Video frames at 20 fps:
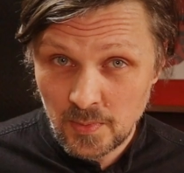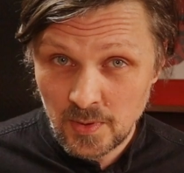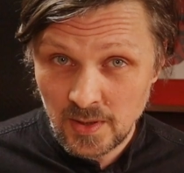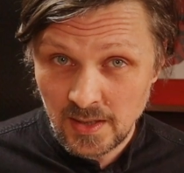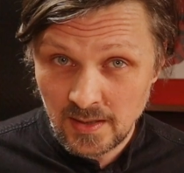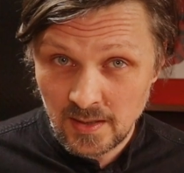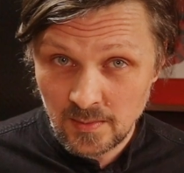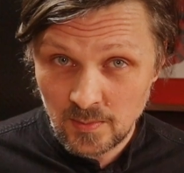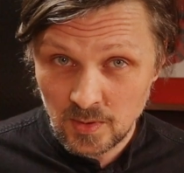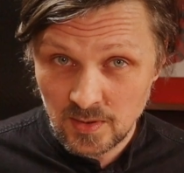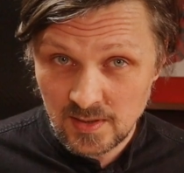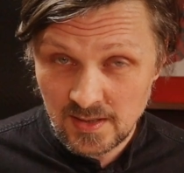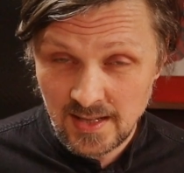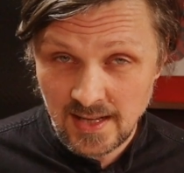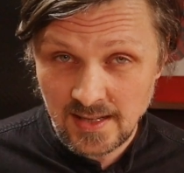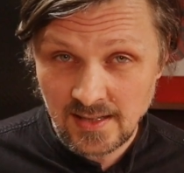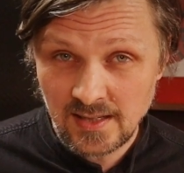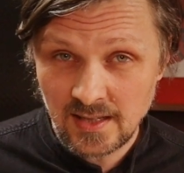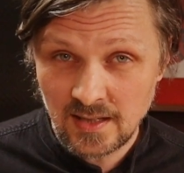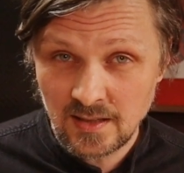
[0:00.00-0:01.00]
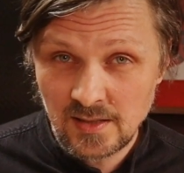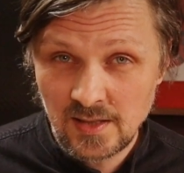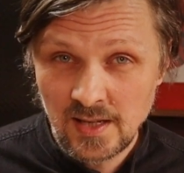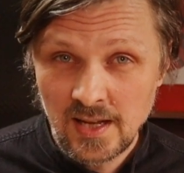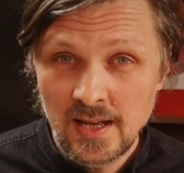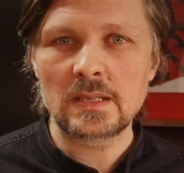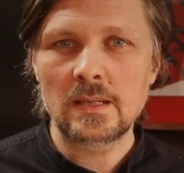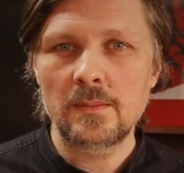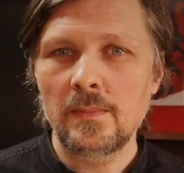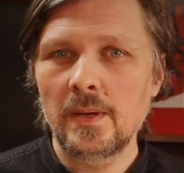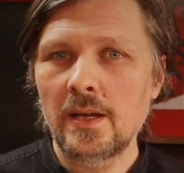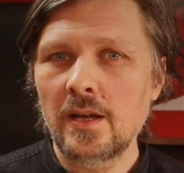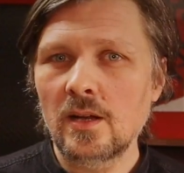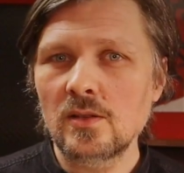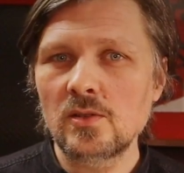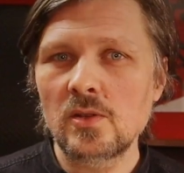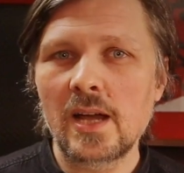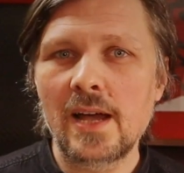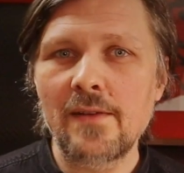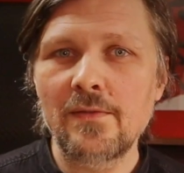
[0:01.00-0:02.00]
printable stencils
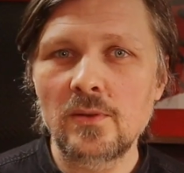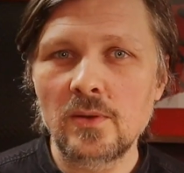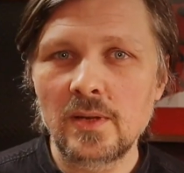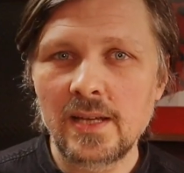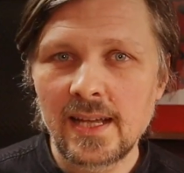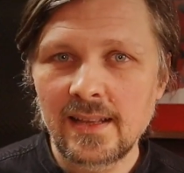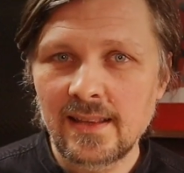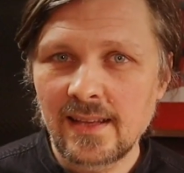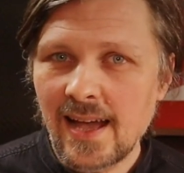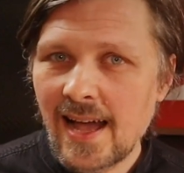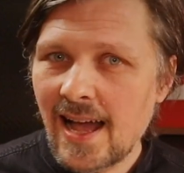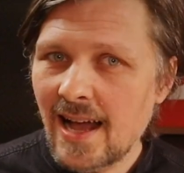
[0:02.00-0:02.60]
because you have to get